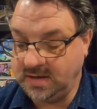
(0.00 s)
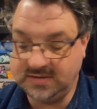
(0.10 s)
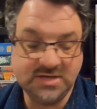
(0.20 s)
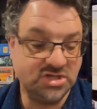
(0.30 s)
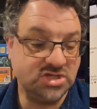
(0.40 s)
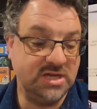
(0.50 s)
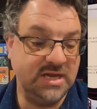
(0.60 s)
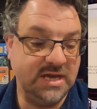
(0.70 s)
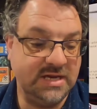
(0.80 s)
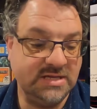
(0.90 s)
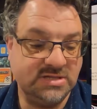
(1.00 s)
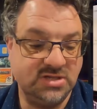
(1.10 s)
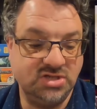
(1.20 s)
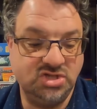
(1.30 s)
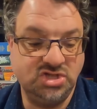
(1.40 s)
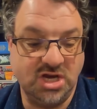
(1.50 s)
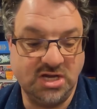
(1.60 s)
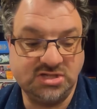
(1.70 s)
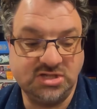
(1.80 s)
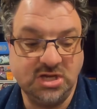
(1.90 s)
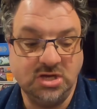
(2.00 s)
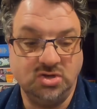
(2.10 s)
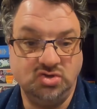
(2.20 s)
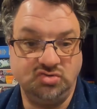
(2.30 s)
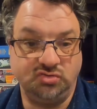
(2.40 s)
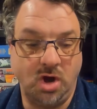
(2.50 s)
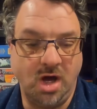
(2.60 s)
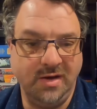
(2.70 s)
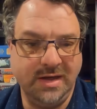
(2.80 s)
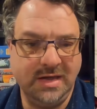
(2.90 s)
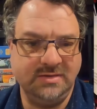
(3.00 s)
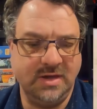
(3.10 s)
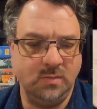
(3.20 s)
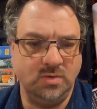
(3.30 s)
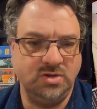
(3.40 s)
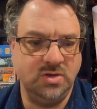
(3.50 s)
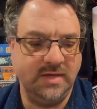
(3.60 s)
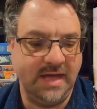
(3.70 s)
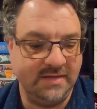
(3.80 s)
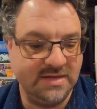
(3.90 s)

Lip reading: Additionally, it is just drawing that will do that.